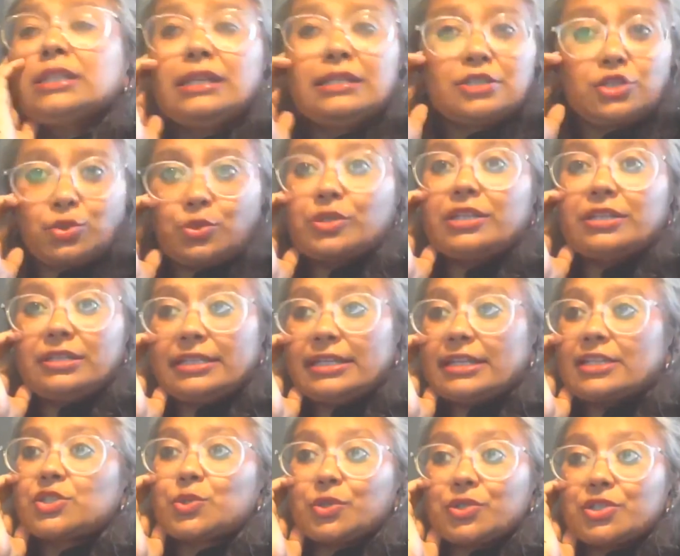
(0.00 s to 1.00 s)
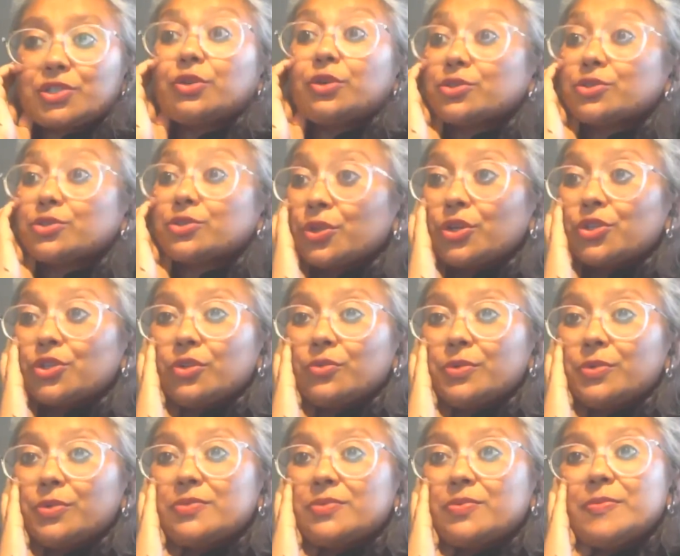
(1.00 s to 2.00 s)
And so clearly escorts are also not
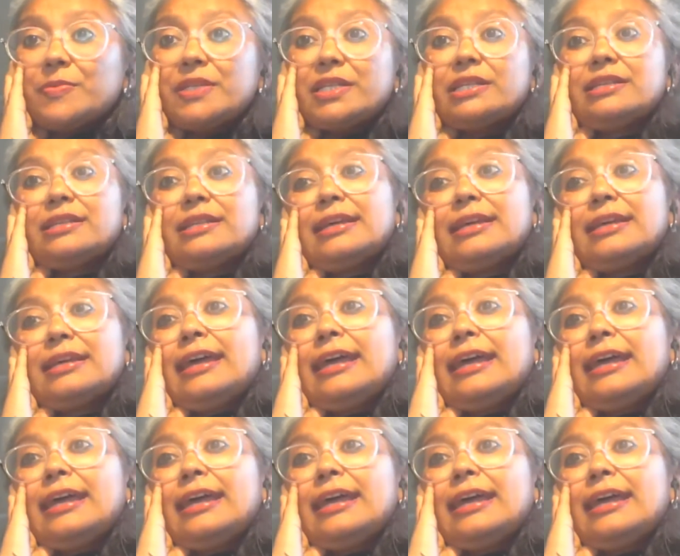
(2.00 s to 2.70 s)
always women.